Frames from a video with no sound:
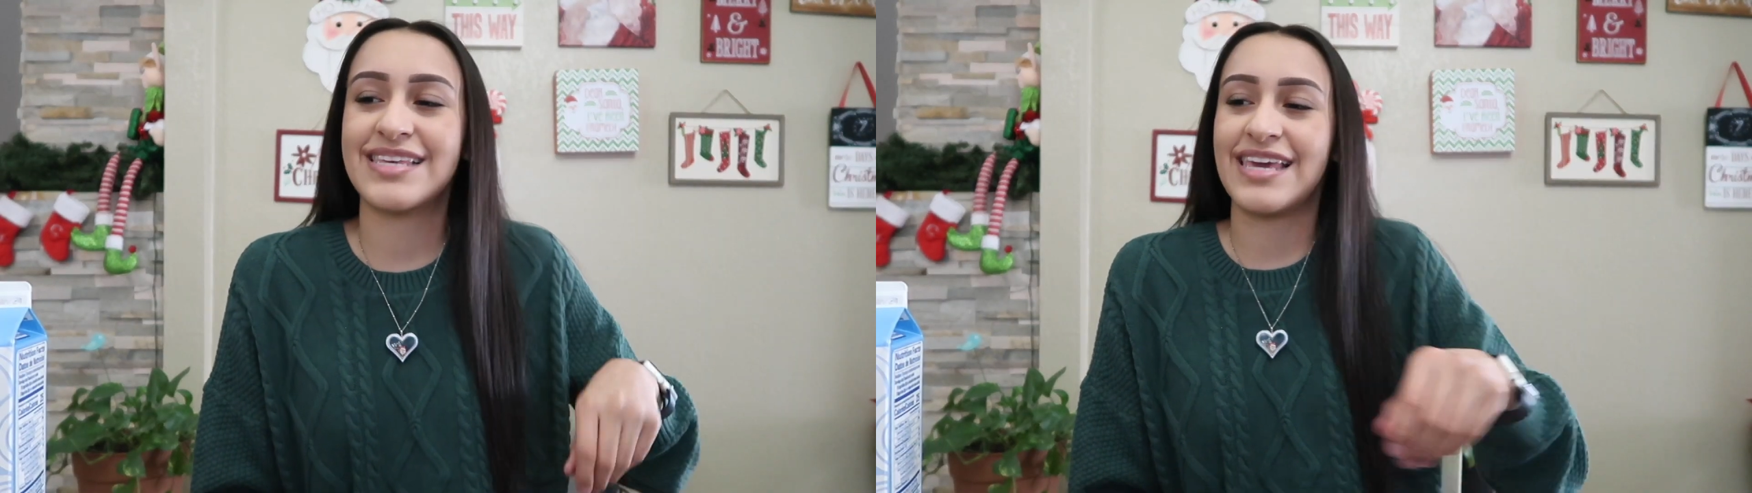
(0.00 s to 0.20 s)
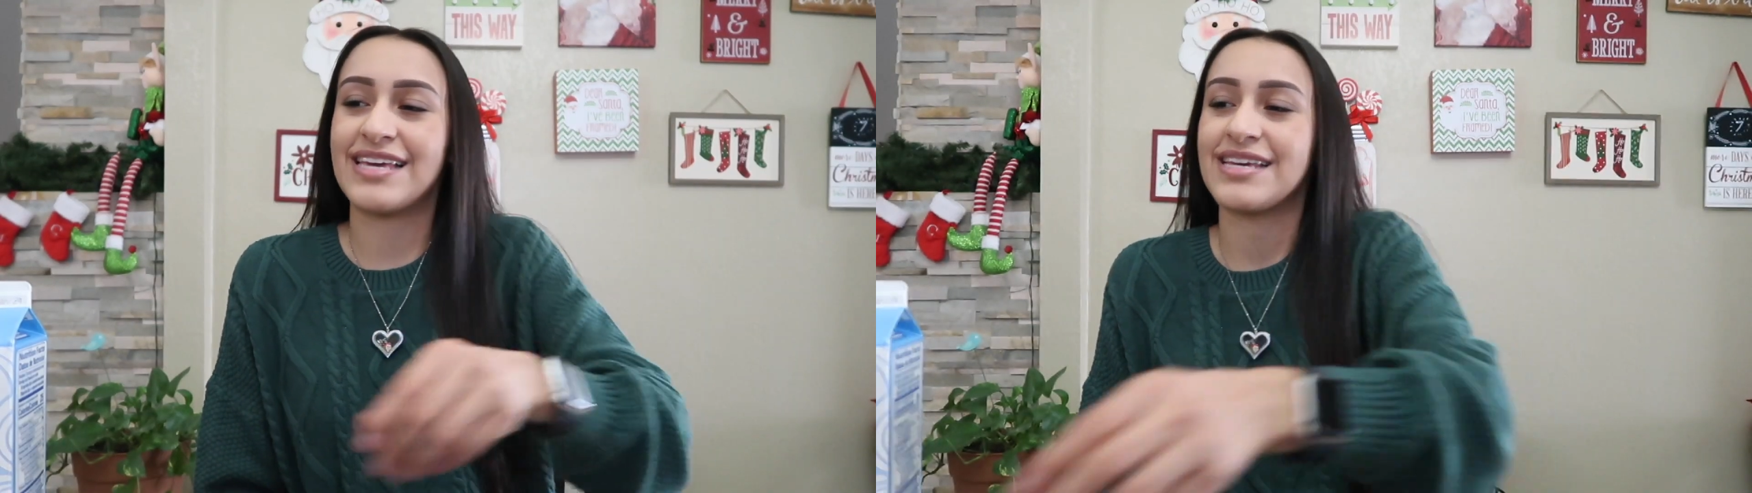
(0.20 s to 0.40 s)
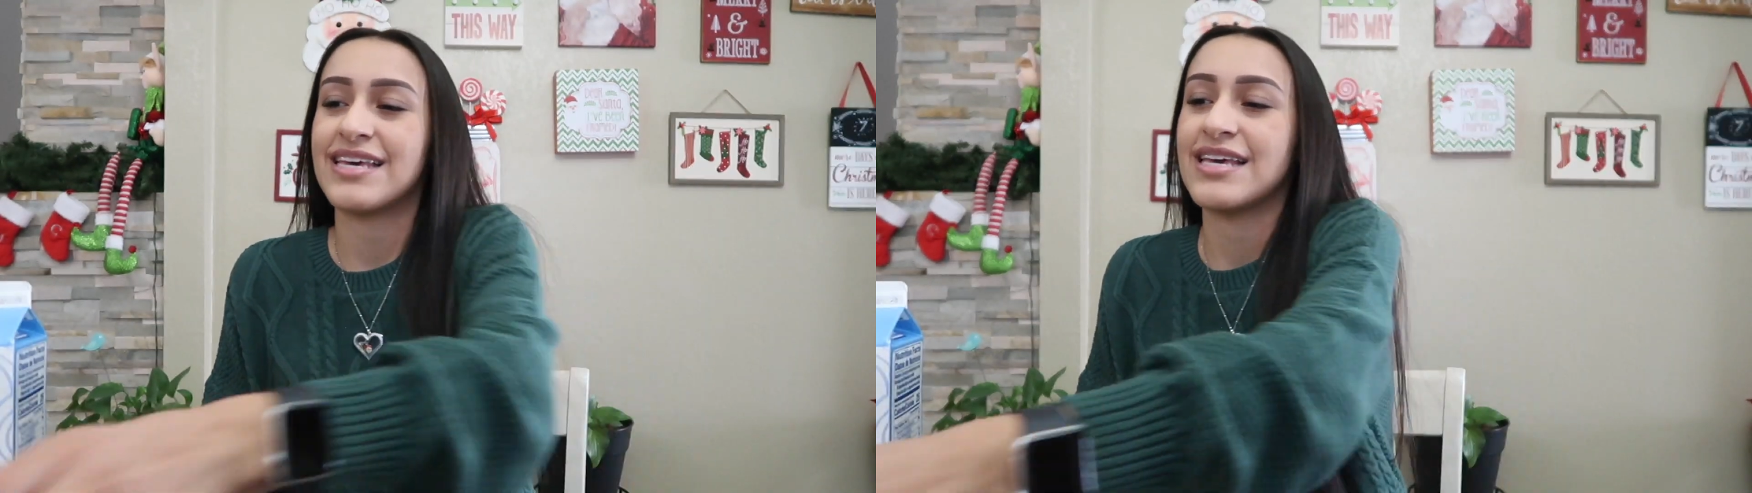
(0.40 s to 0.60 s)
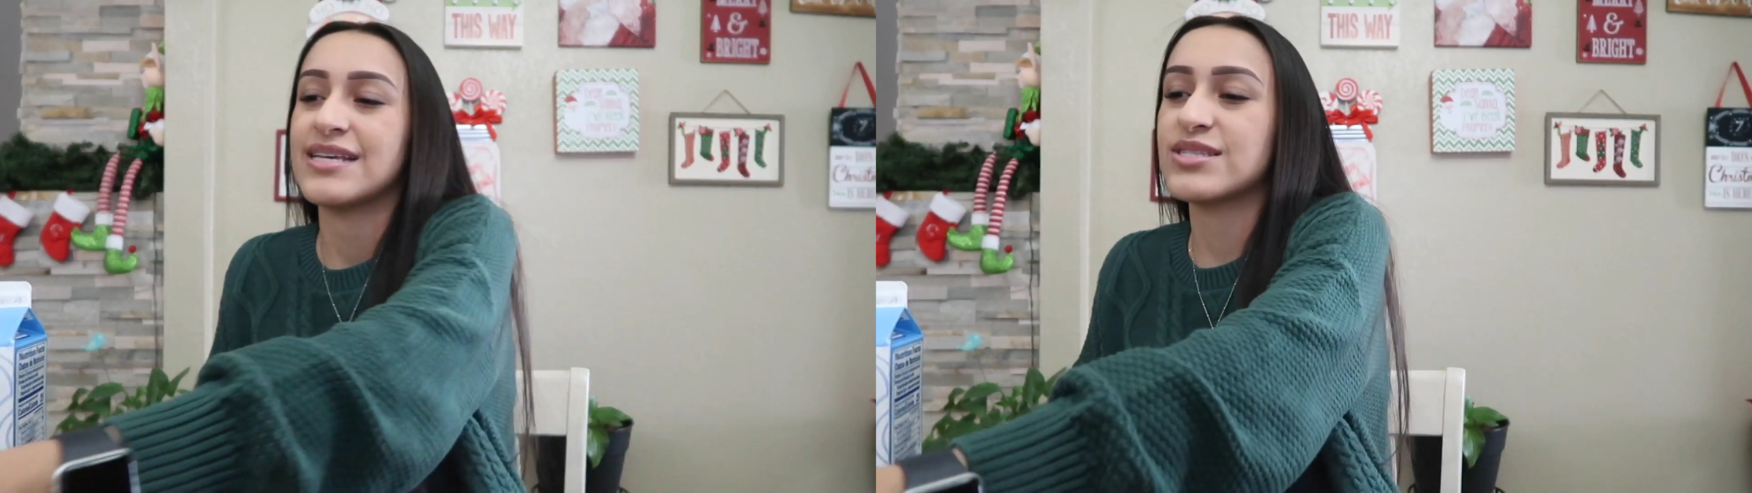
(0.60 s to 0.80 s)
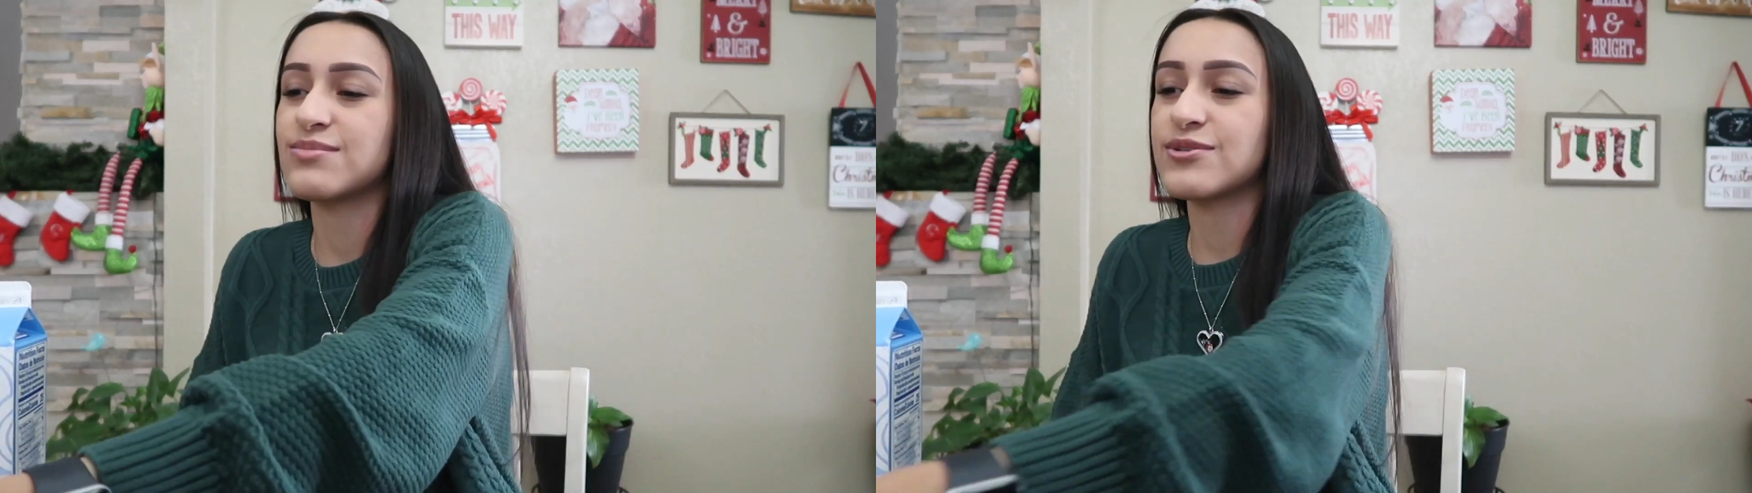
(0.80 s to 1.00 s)
cake.
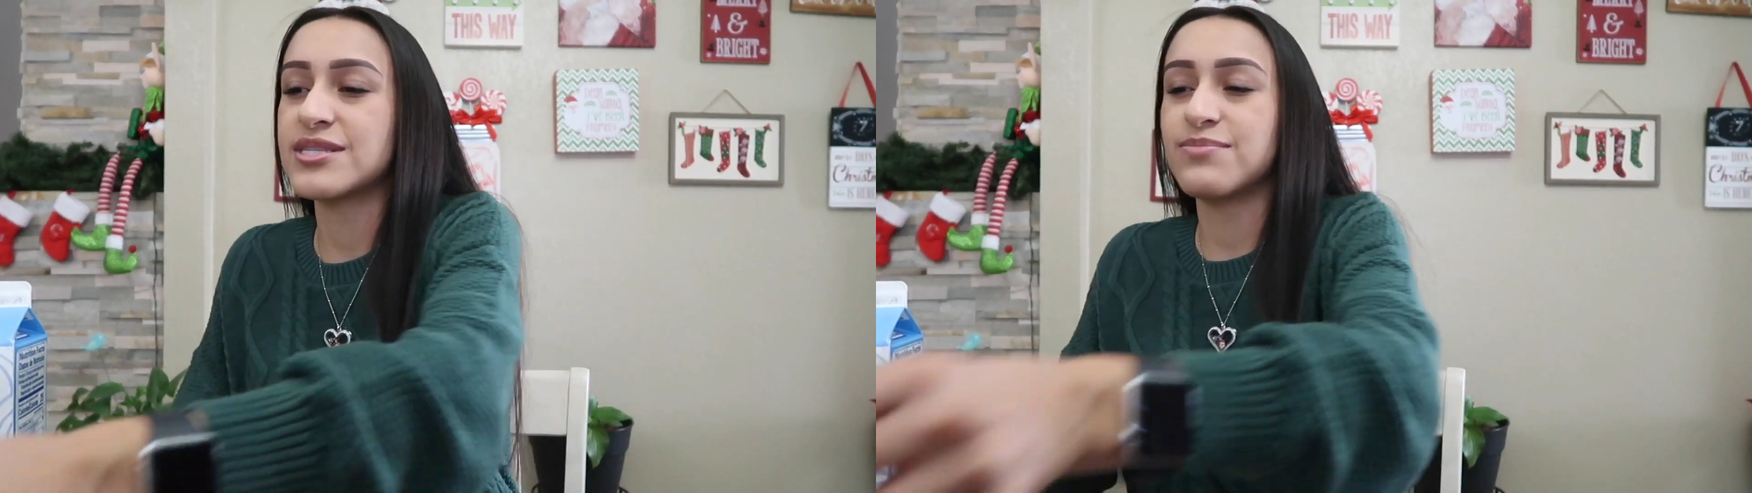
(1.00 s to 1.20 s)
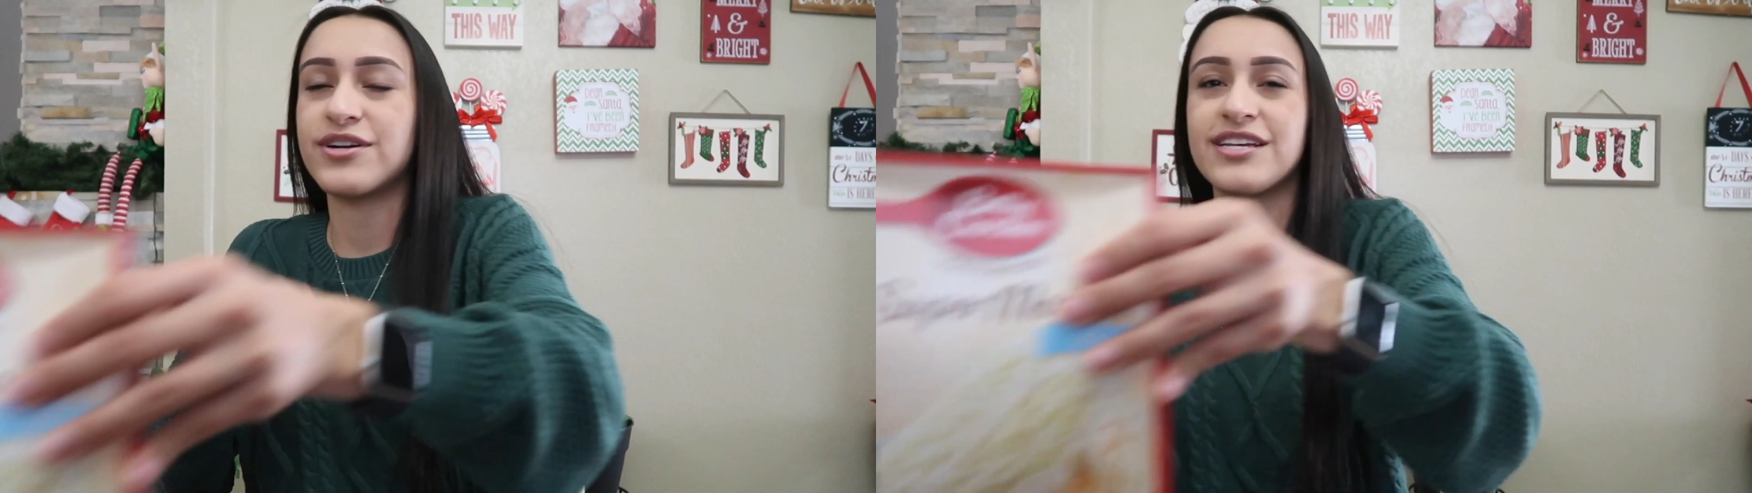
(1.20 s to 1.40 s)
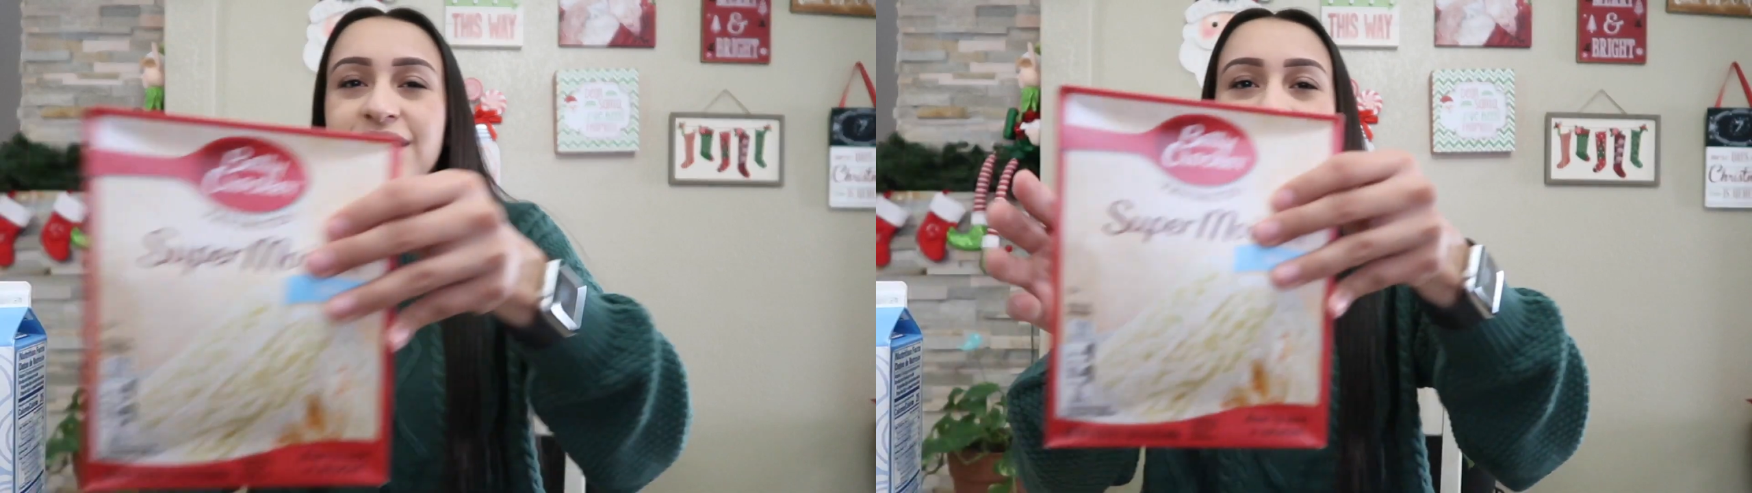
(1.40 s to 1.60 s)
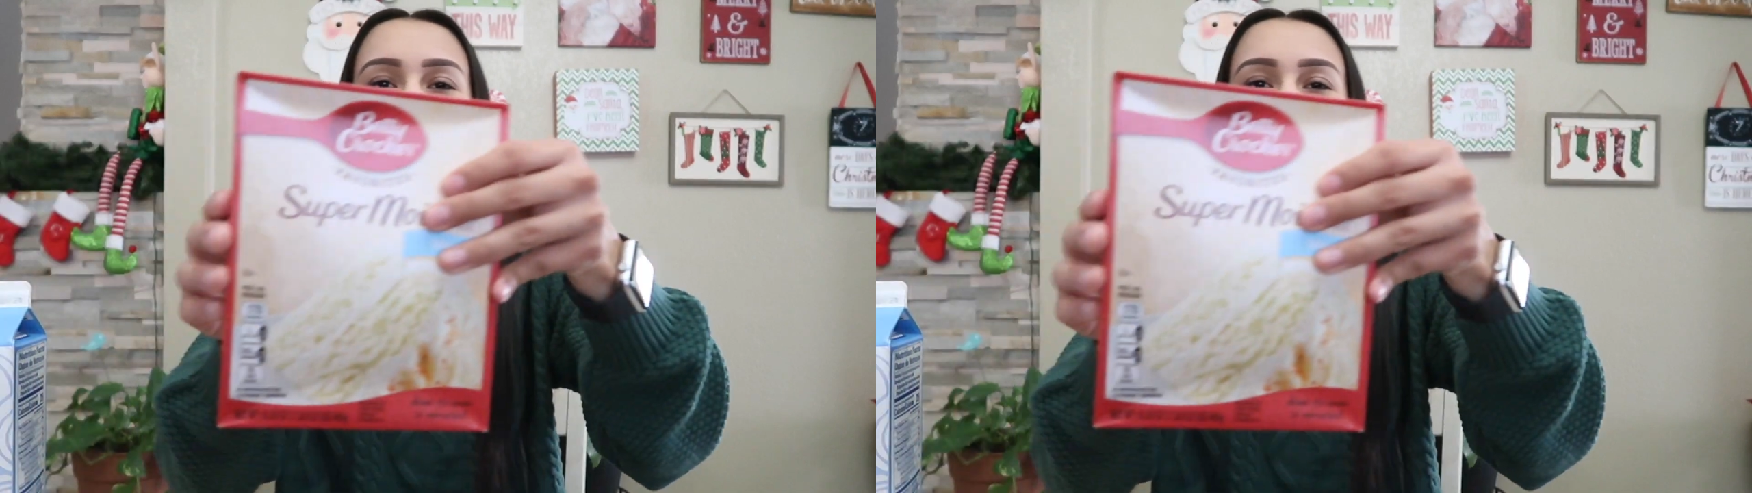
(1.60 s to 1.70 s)
So most importantly,